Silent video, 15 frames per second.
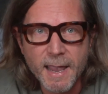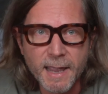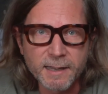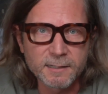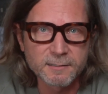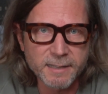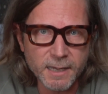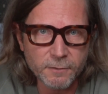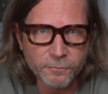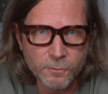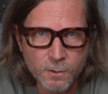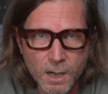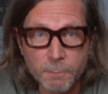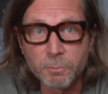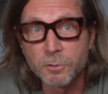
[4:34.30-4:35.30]
And it's
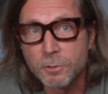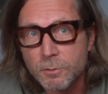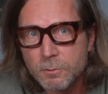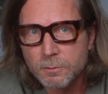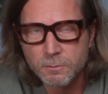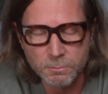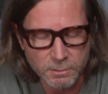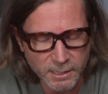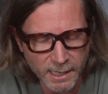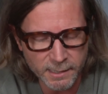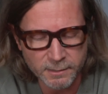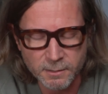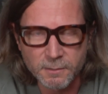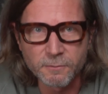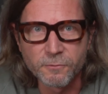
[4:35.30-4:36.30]
therefore up to you to
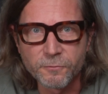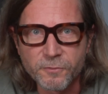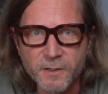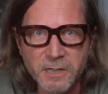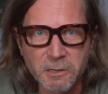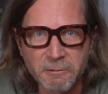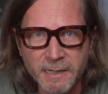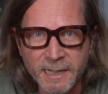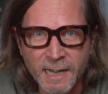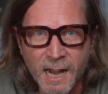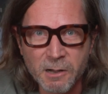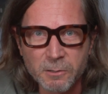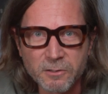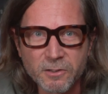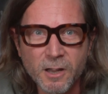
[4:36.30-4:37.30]
kind of figuring
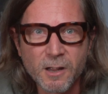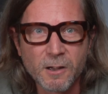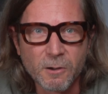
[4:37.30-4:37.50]
out,